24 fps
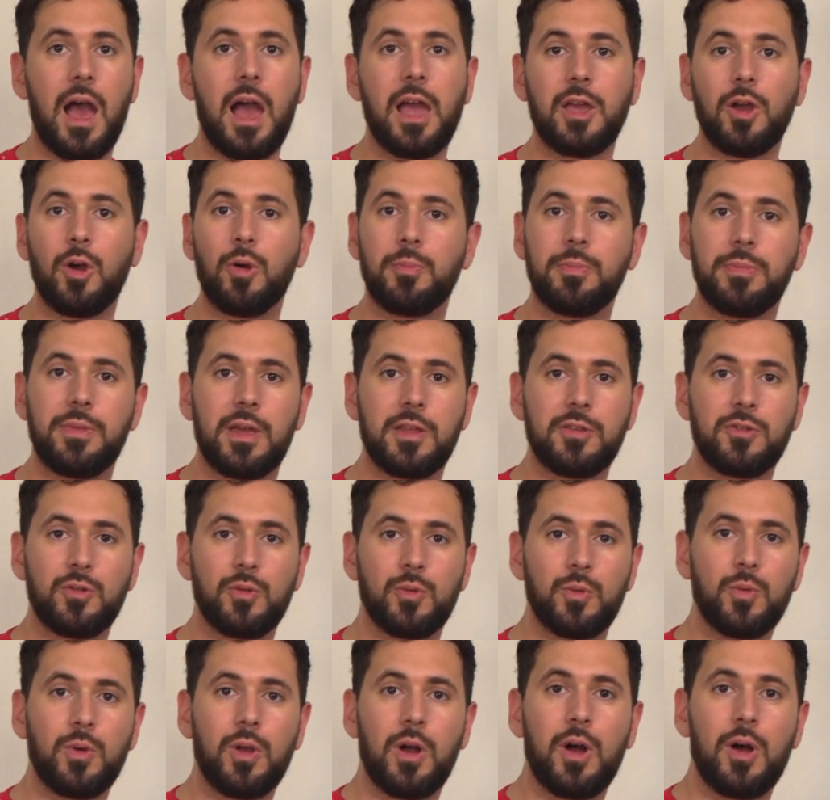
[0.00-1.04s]
I hope that
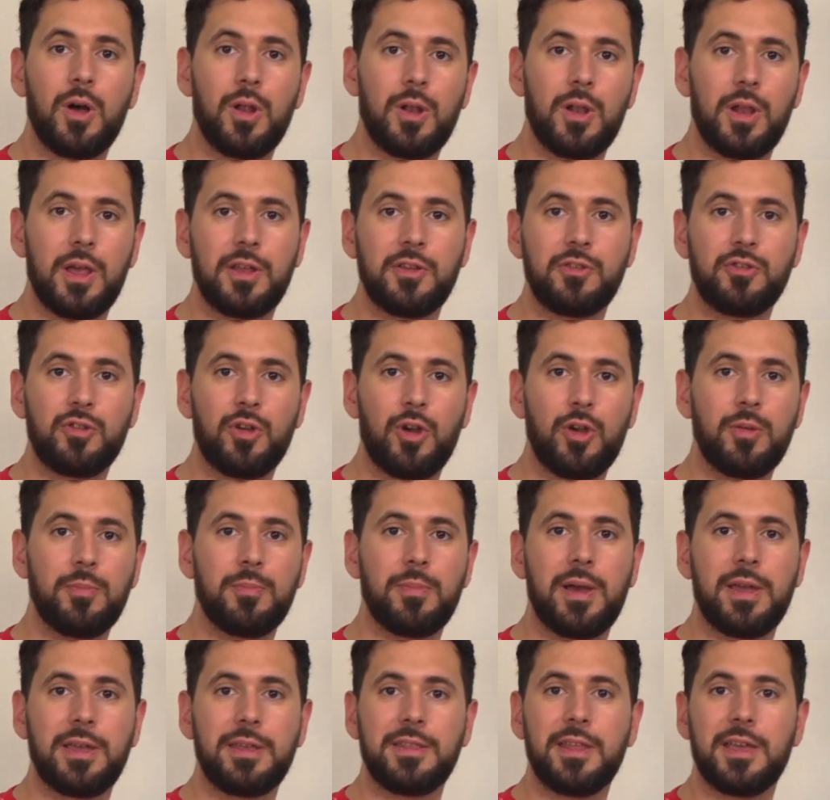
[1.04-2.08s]
you all enjoy
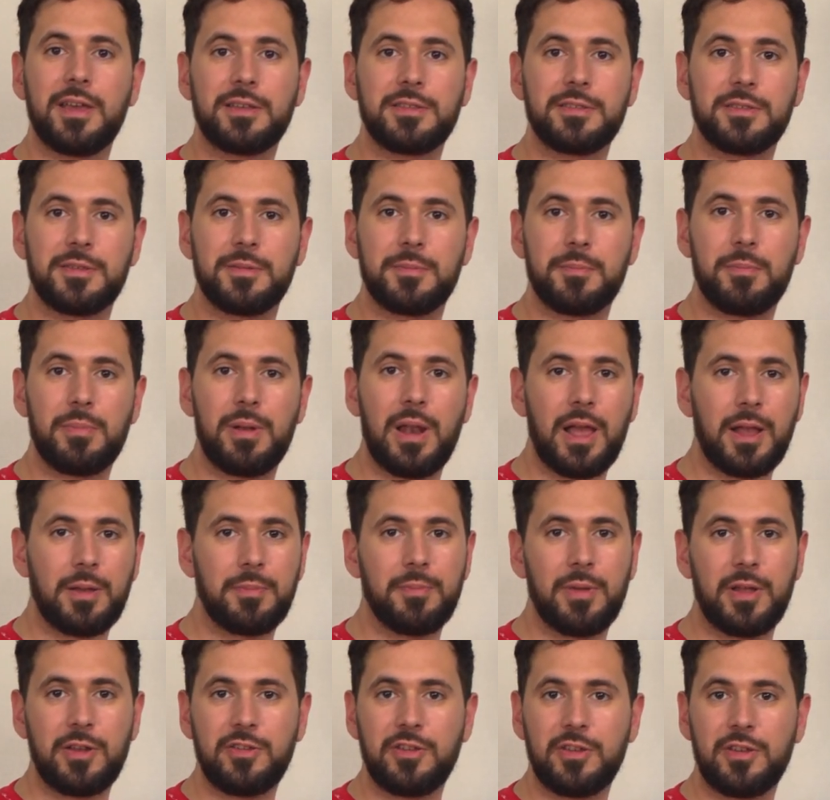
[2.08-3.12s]
my next
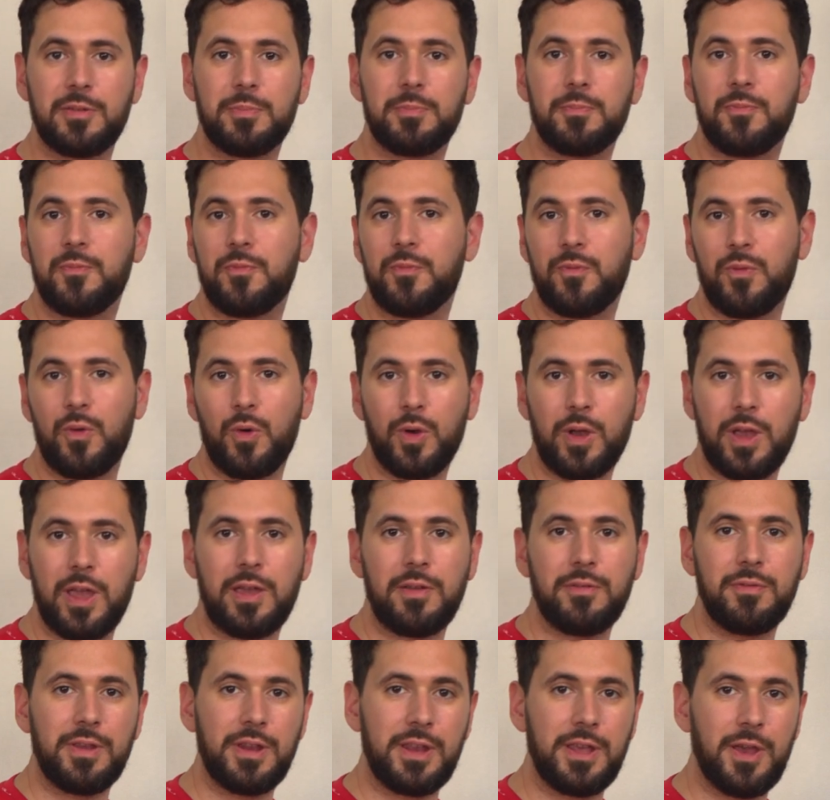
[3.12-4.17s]
Blackmagic
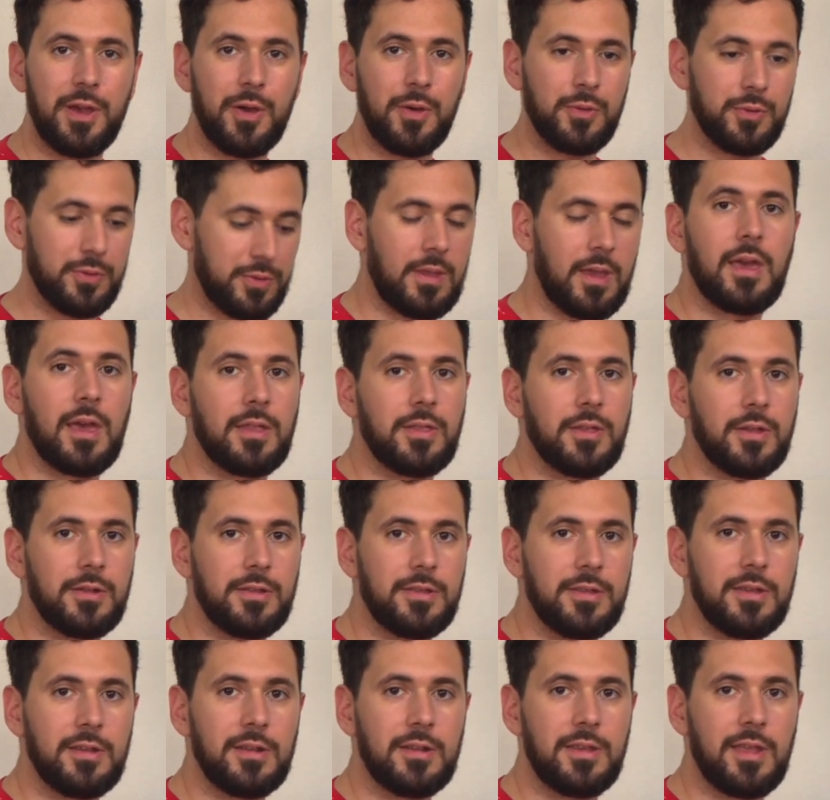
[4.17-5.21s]
4K videos, and
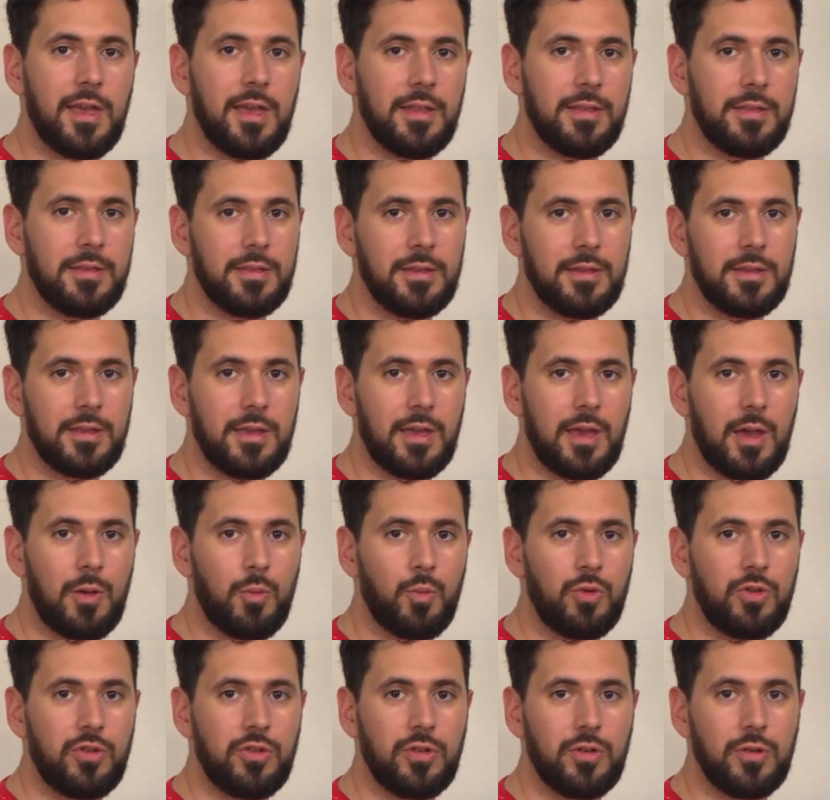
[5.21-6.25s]
until then, I
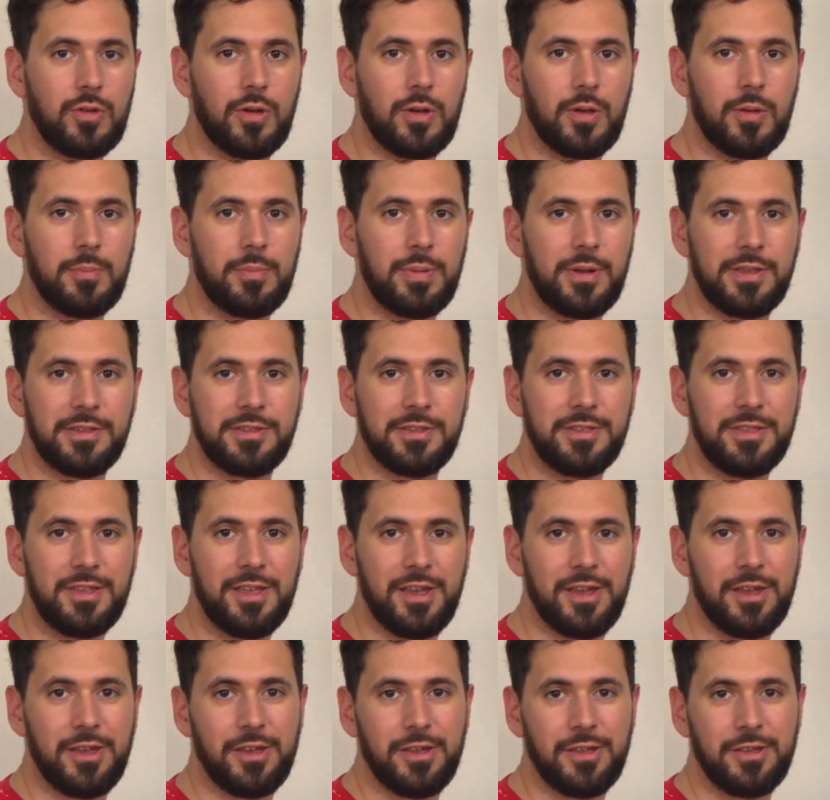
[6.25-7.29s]
wish you a pleasant
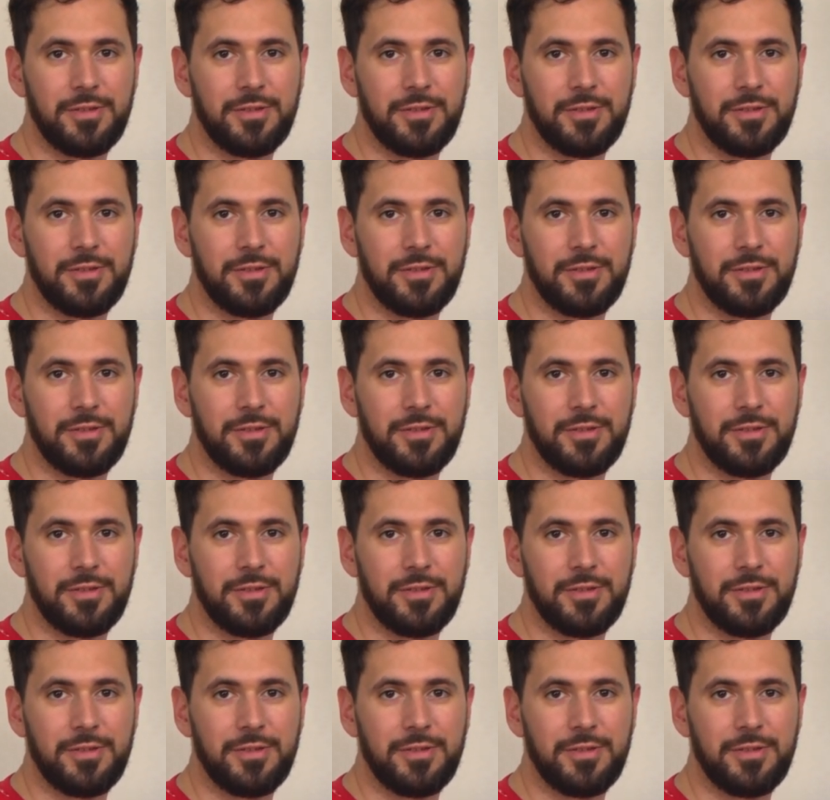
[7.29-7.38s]
day.